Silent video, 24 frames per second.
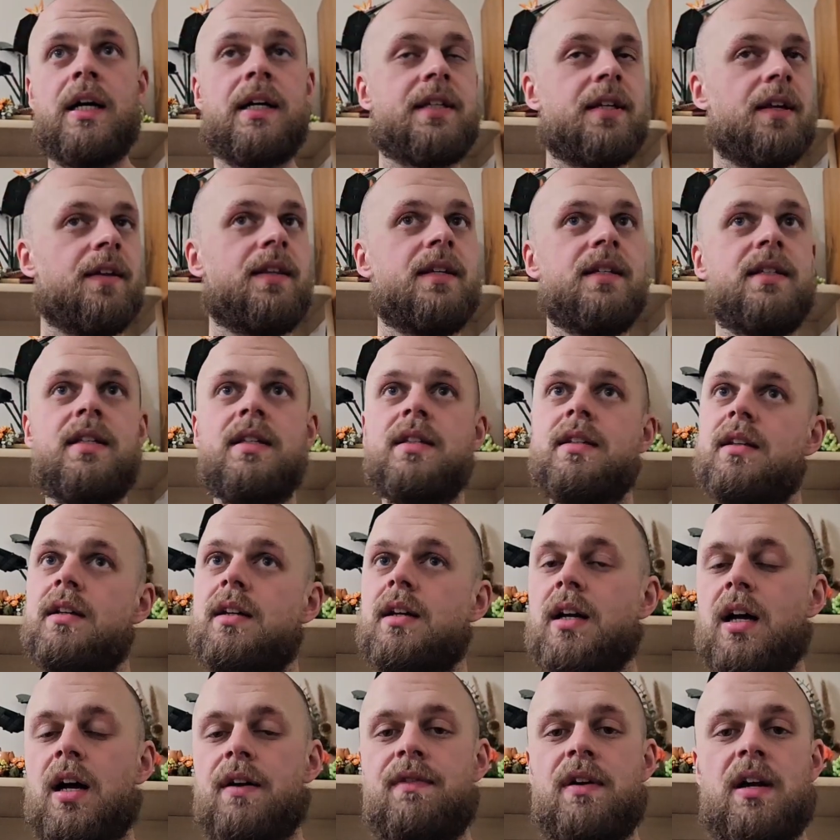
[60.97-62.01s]
So this is
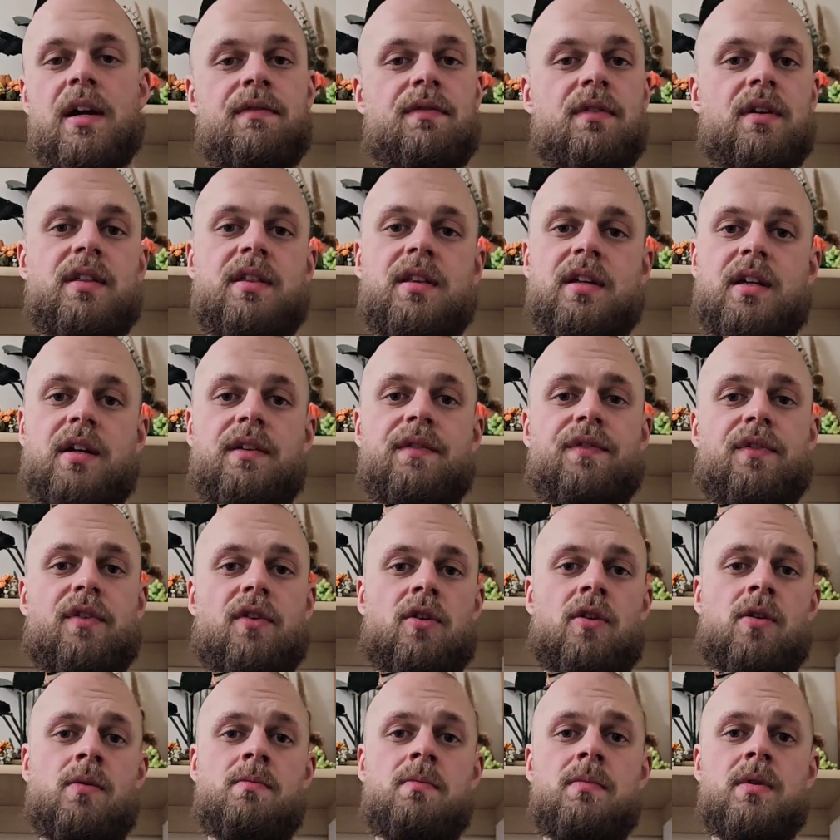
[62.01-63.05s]
going to cover everything
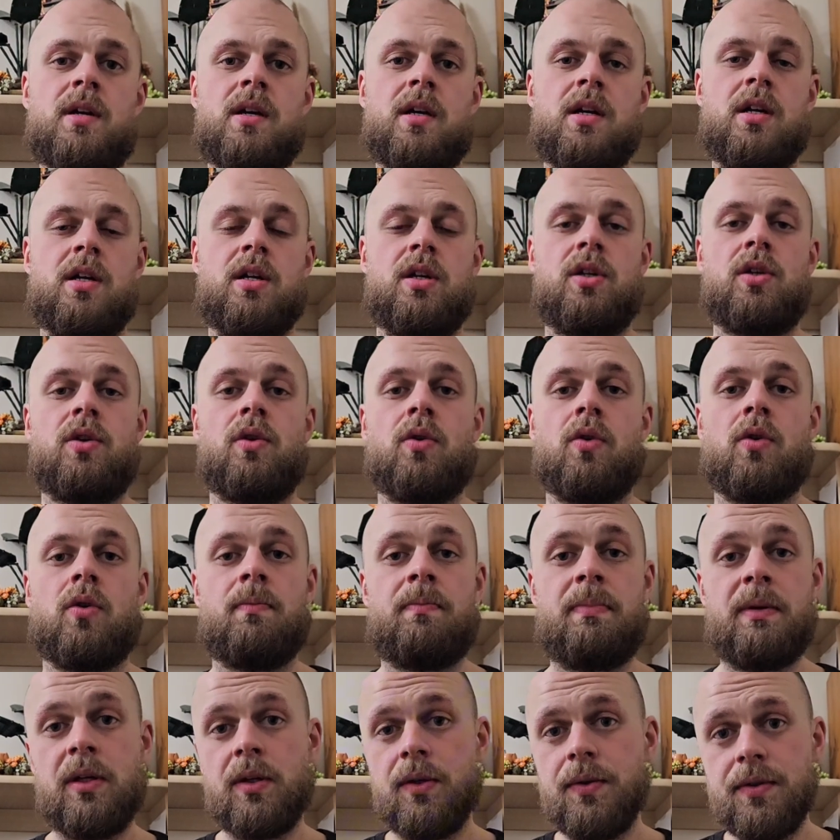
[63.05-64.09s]
from your
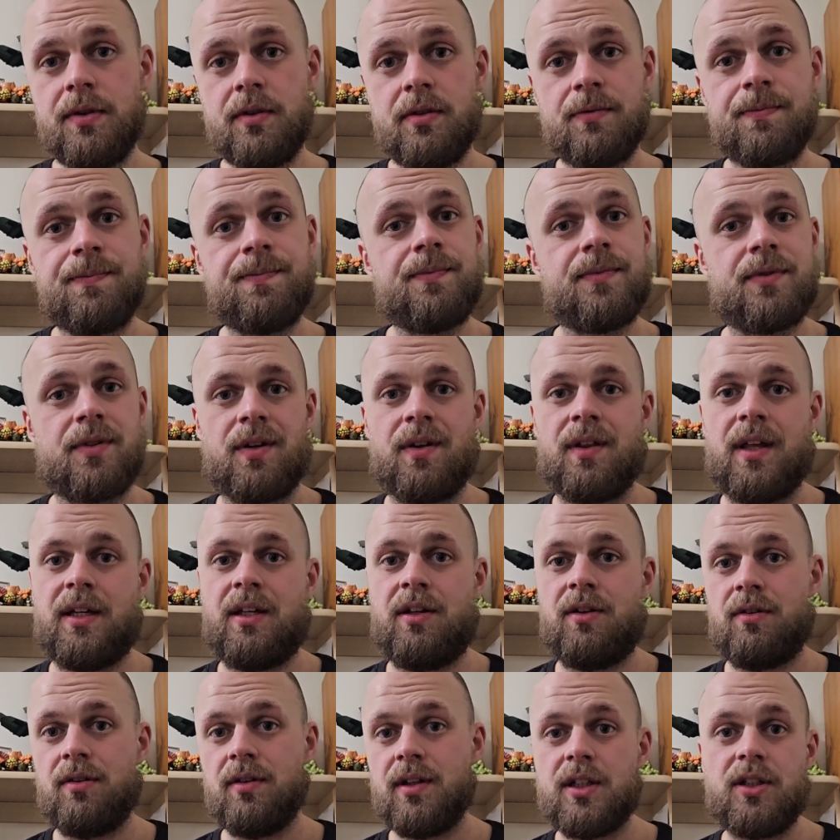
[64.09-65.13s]
bills, so
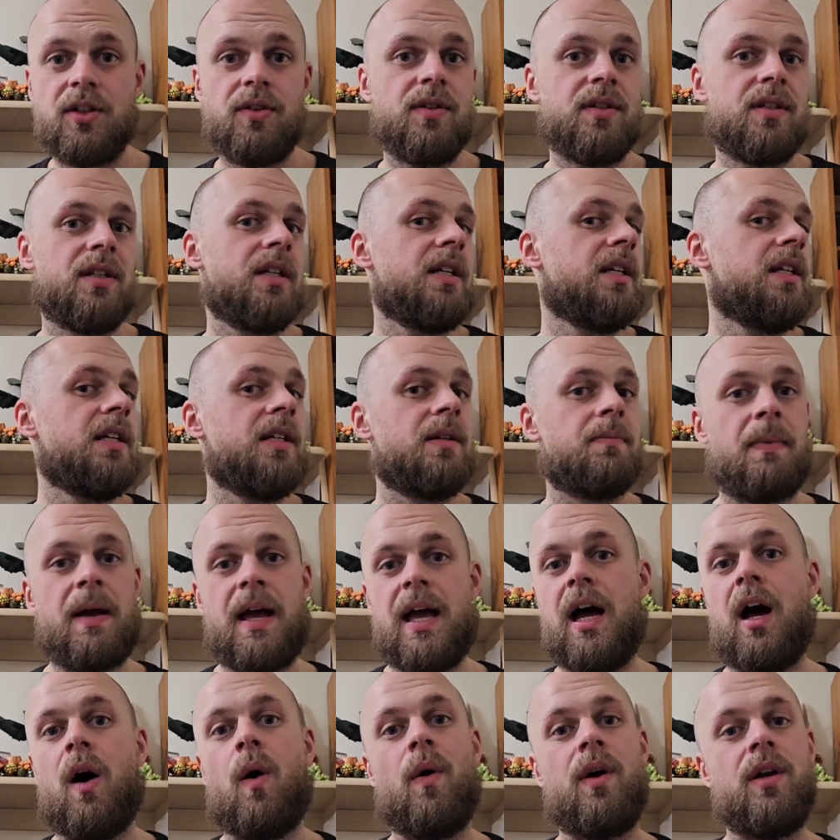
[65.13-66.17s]
like your electricity, your
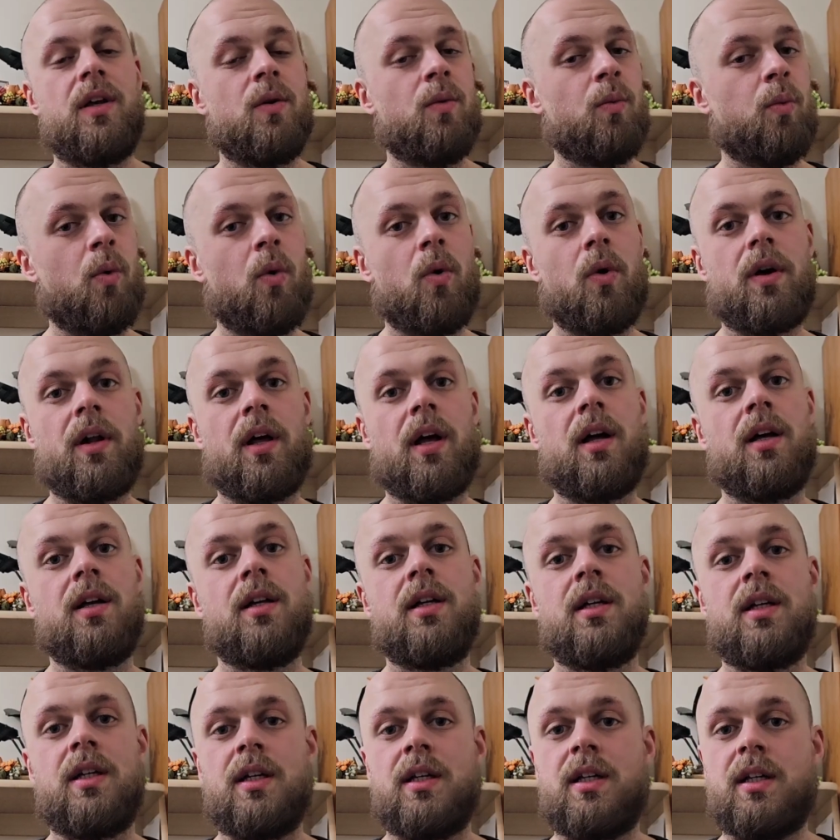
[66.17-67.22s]
power, your water,
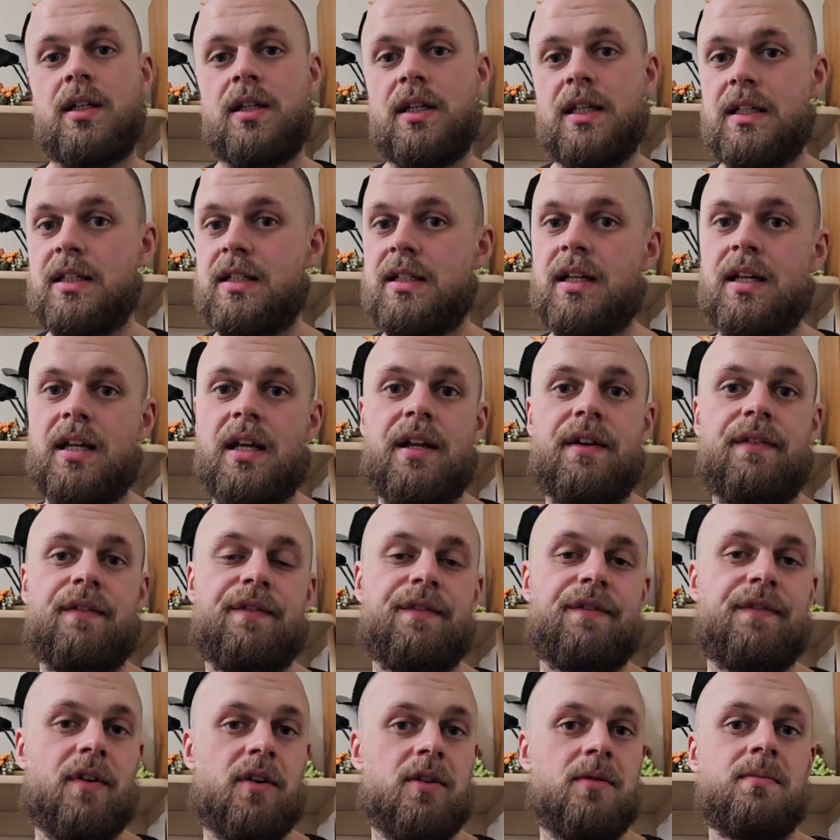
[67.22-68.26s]
internet,
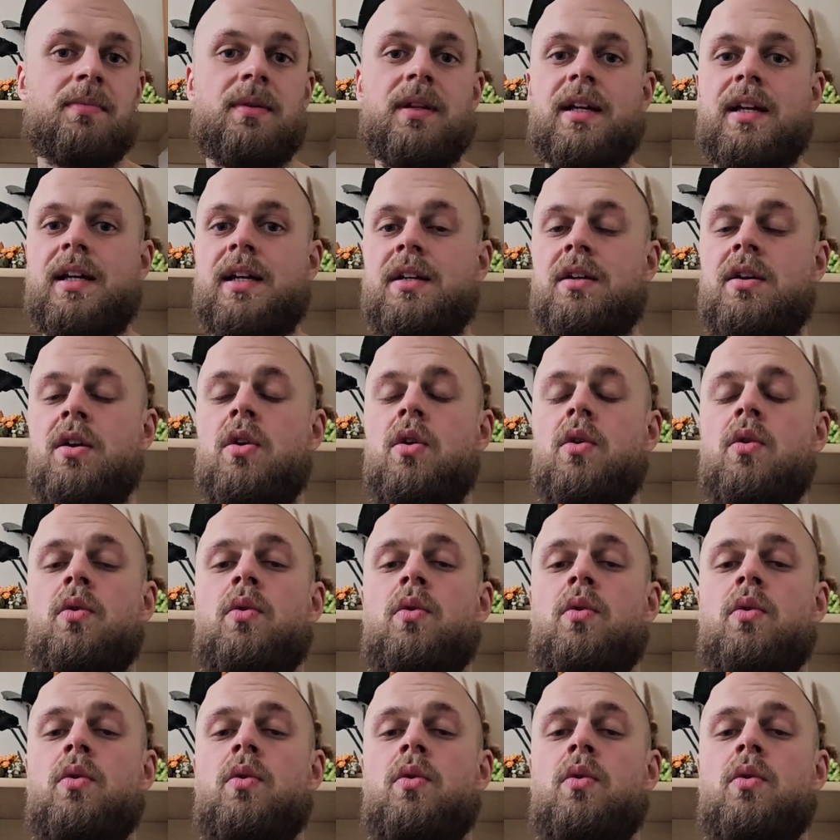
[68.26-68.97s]
phone plan,